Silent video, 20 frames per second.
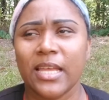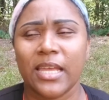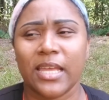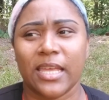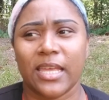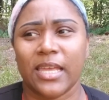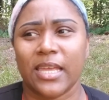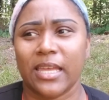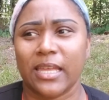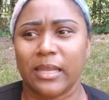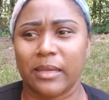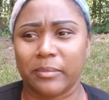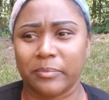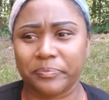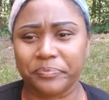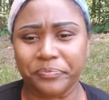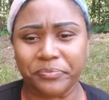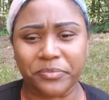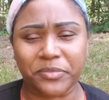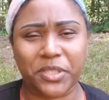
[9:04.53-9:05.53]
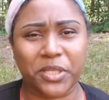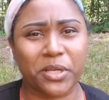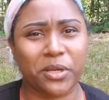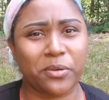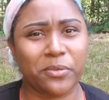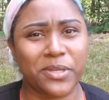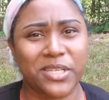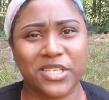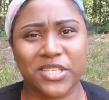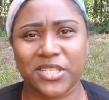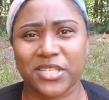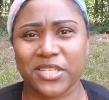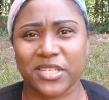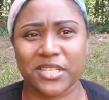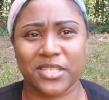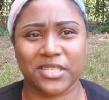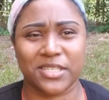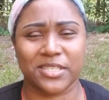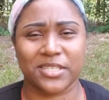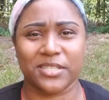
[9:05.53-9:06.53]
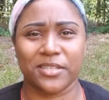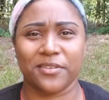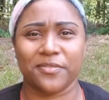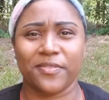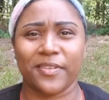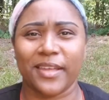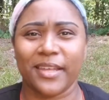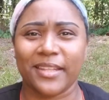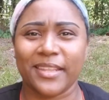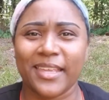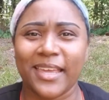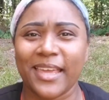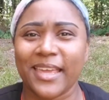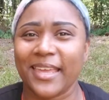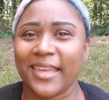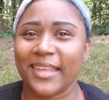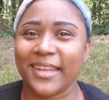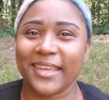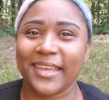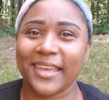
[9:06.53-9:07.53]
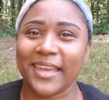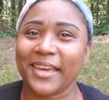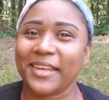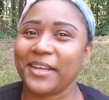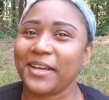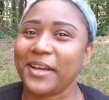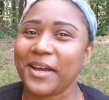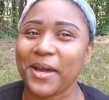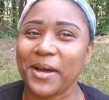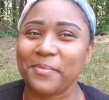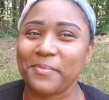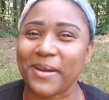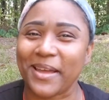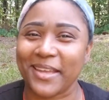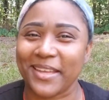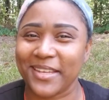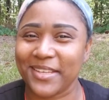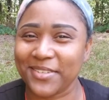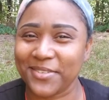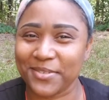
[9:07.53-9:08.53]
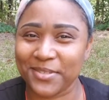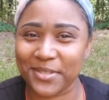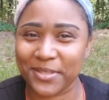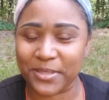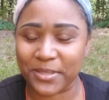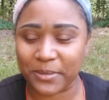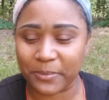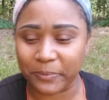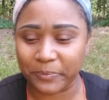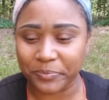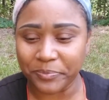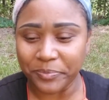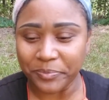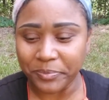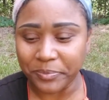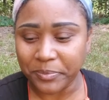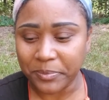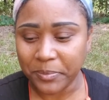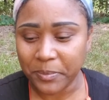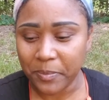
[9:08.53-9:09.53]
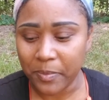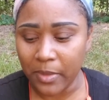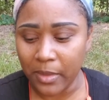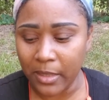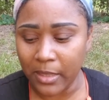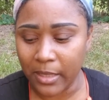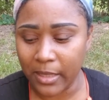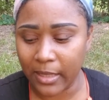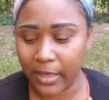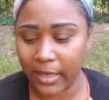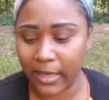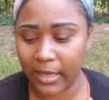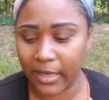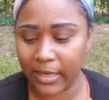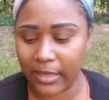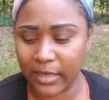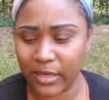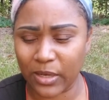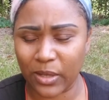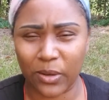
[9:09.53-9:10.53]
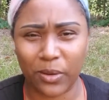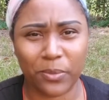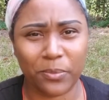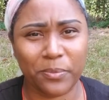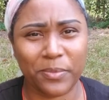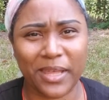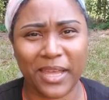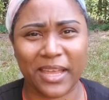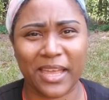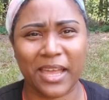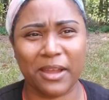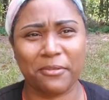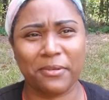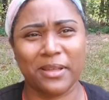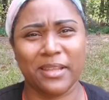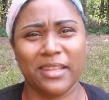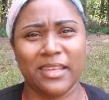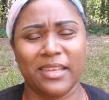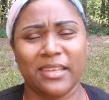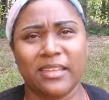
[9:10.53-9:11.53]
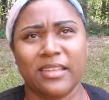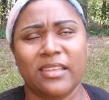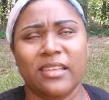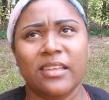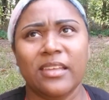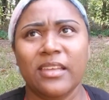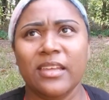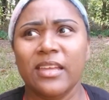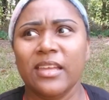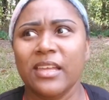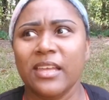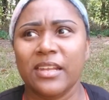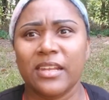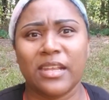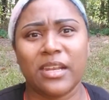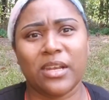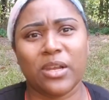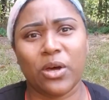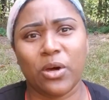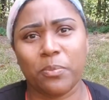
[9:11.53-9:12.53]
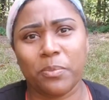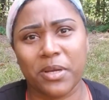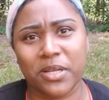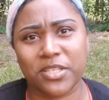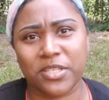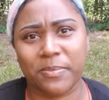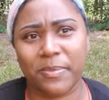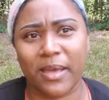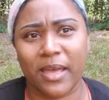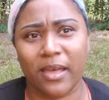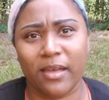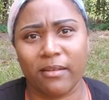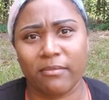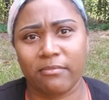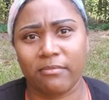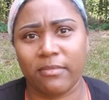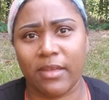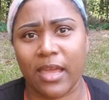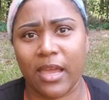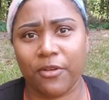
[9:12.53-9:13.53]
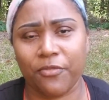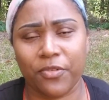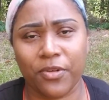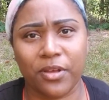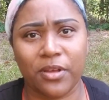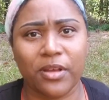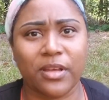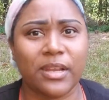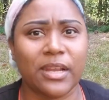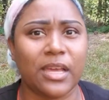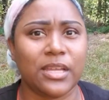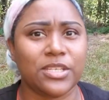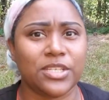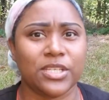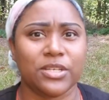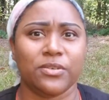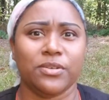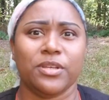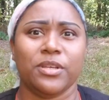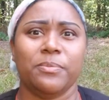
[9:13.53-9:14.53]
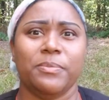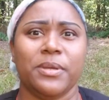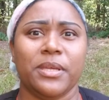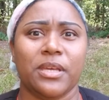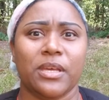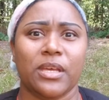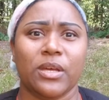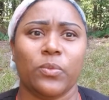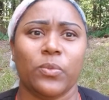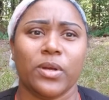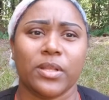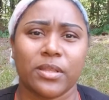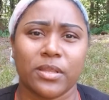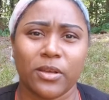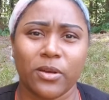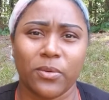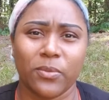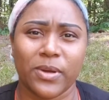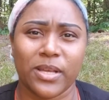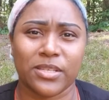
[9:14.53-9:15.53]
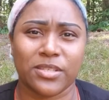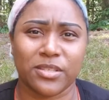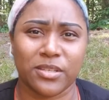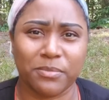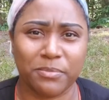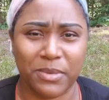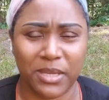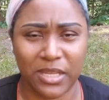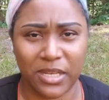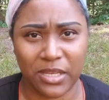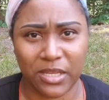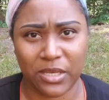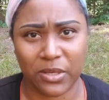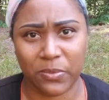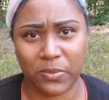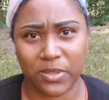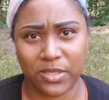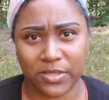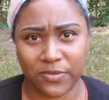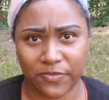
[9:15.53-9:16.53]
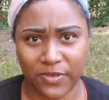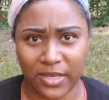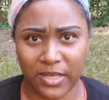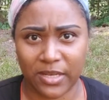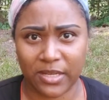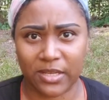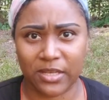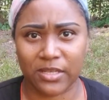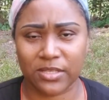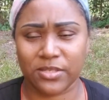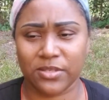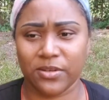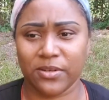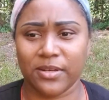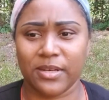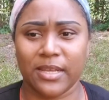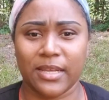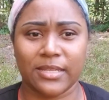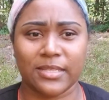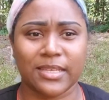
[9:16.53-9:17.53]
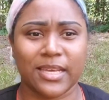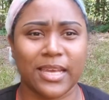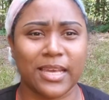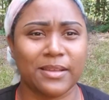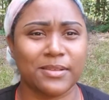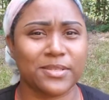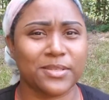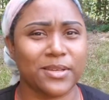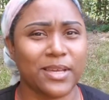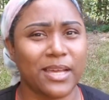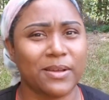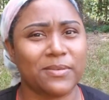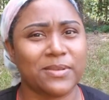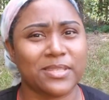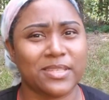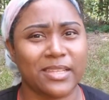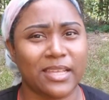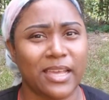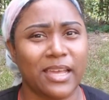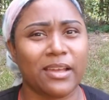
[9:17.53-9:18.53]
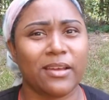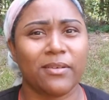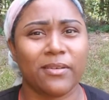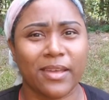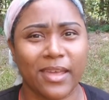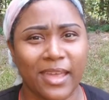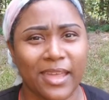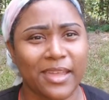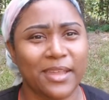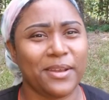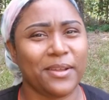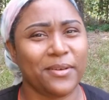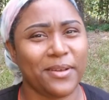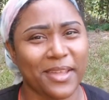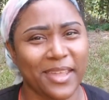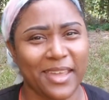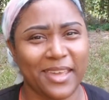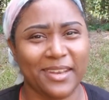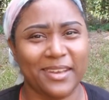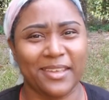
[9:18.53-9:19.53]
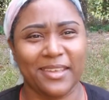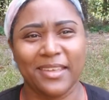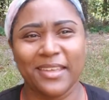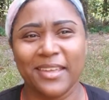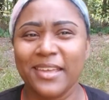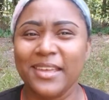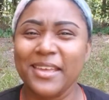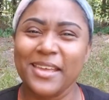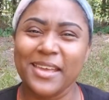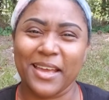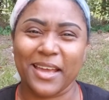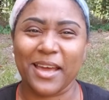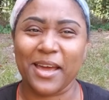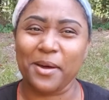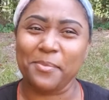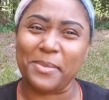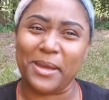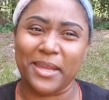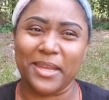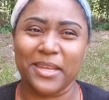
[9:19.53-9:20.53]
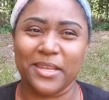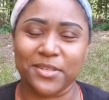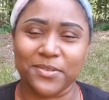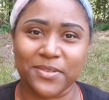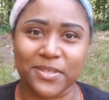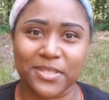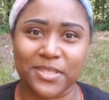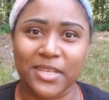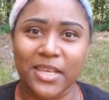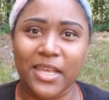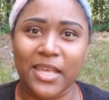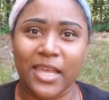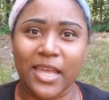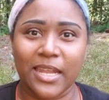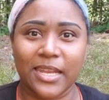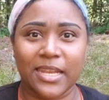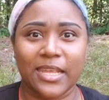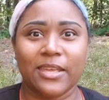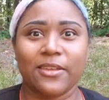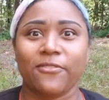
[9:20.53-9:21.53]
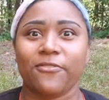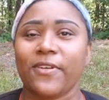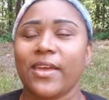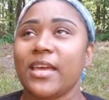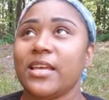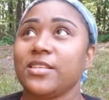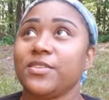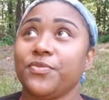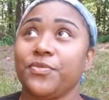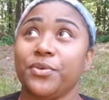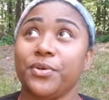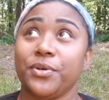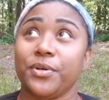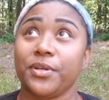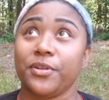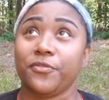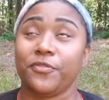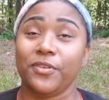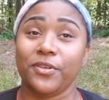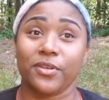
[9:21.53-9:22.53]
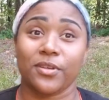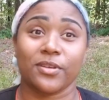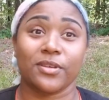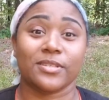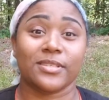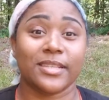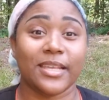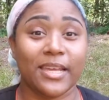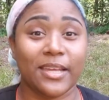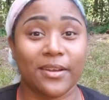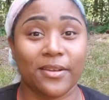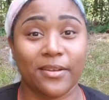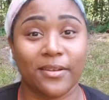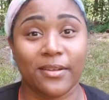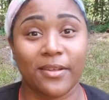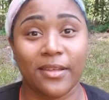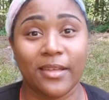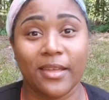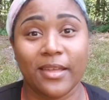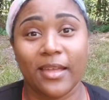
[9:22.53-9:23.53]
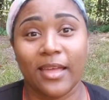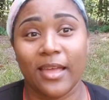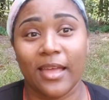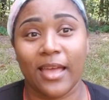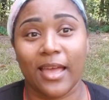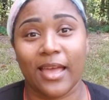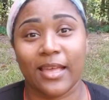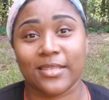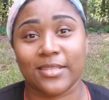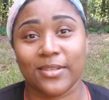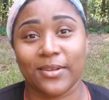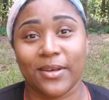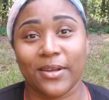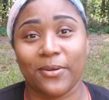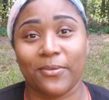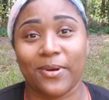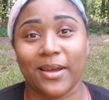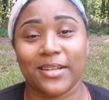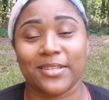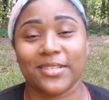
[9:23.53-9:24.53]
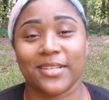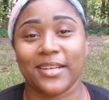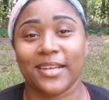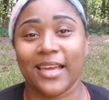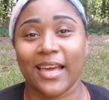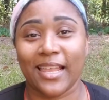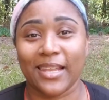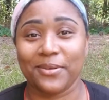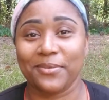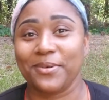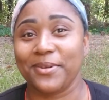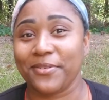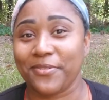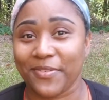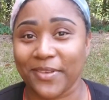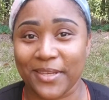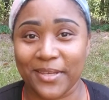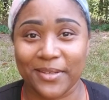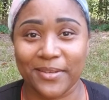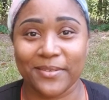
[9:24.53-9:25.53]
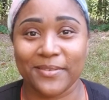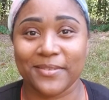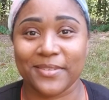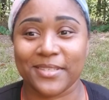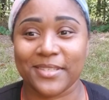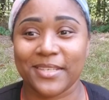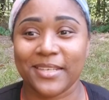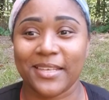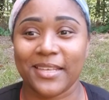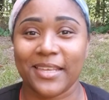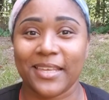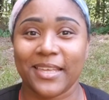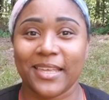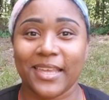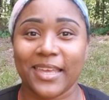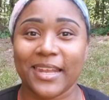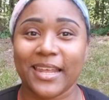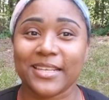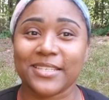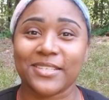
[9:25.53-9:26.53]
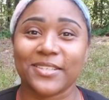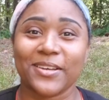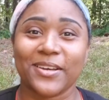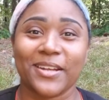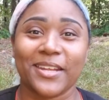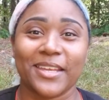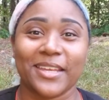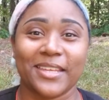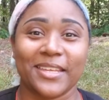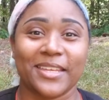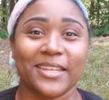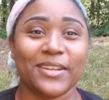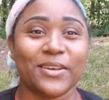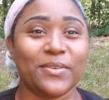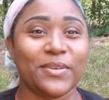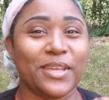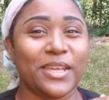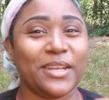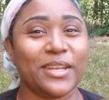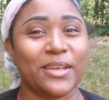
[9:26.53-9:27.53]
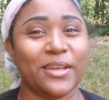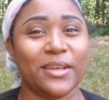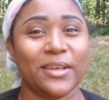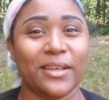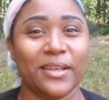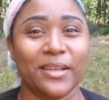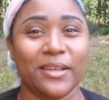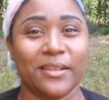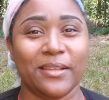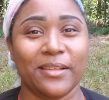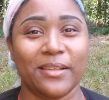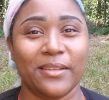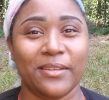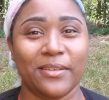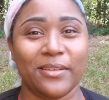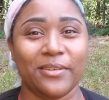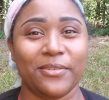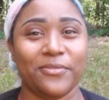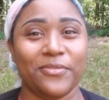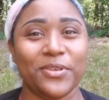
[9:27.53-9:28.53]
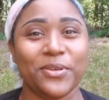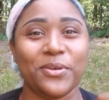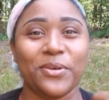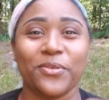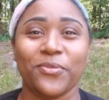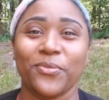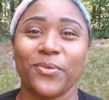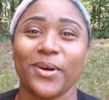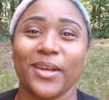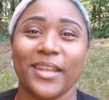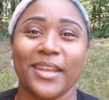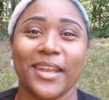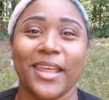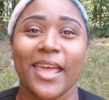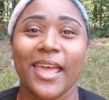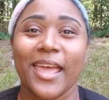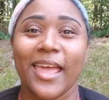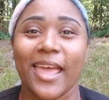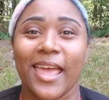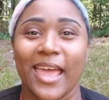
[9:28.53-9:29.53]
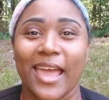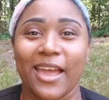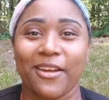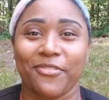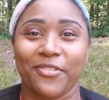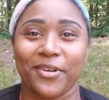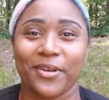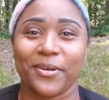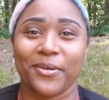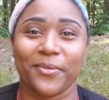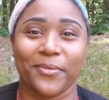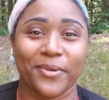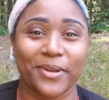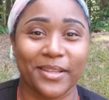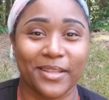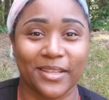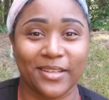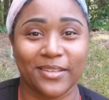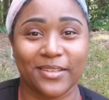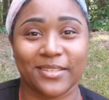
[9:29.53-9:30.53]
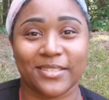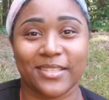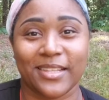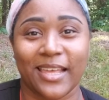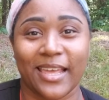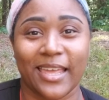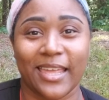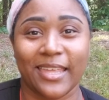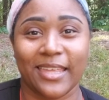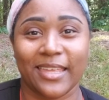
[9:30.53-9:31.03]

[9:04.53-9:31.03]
and the Orishas and stuff like that, and it kind of caught my interest. And, you know, like, I really didn't know much about Africa and Nigeria beyond what the Western media was feeding us during that time. So I was like, okay, you know, it kind of caught my interest. And then fast forward a few years later, I started watching Nollywood films, and I started, you know, getting a view of what Africa really looks like,